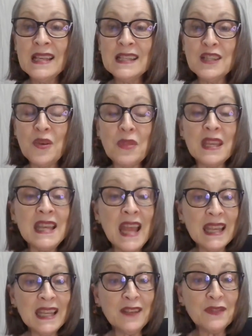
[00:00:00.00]
So the
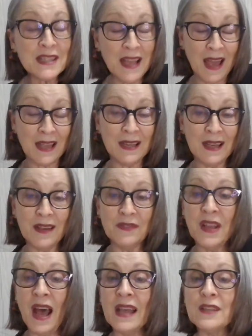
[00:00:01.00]
negative side
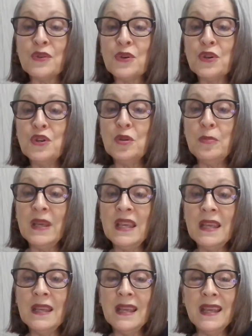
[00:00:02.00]
of geyser could
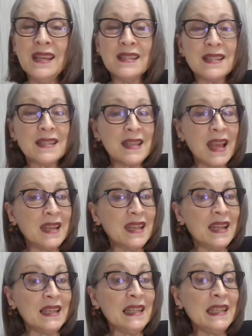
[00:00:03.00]
be it's an
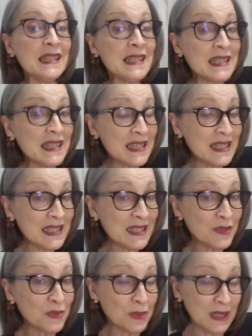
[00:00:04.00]
illicit
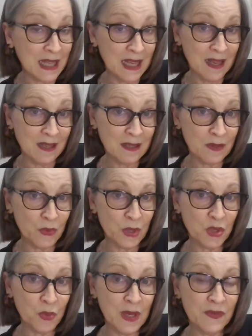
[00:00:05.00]
release,
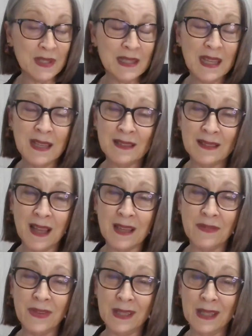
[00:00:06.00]
which we've seen a lot
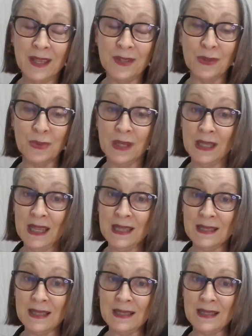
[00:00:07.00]
of illegal
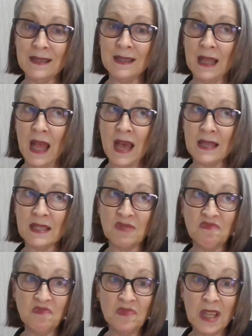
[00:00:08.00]
releases in the last
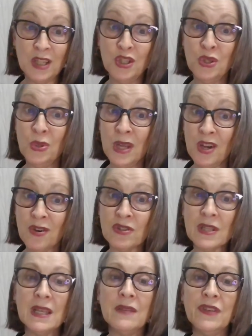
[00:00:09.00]
2
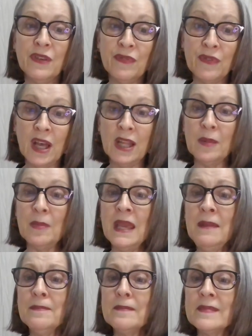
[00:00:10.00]
years, if you follow
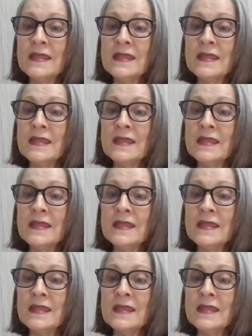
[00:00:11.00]
me.